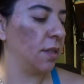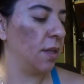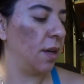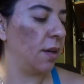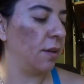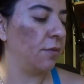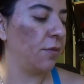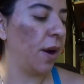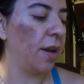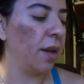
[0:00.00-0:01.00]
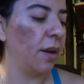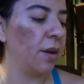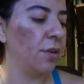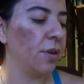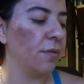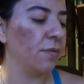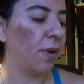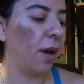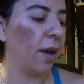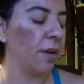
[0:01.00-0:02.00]
Yeah, Friday
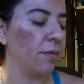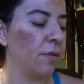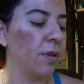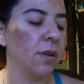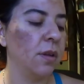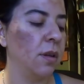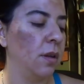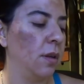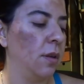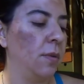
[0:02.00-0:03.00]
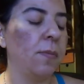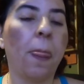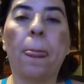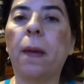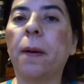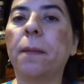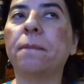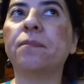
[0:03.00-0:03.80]
105. Um,